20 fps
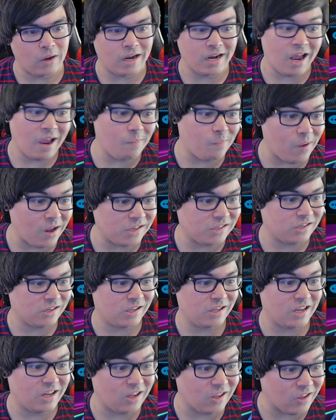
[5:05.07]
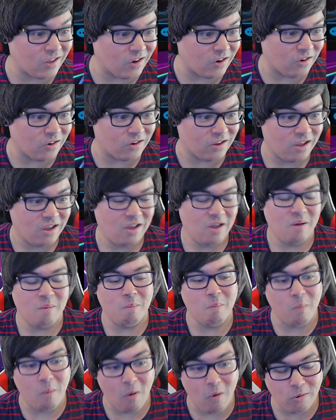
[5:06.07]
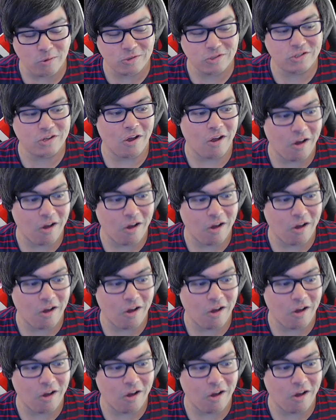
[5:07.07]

And I basically cleared most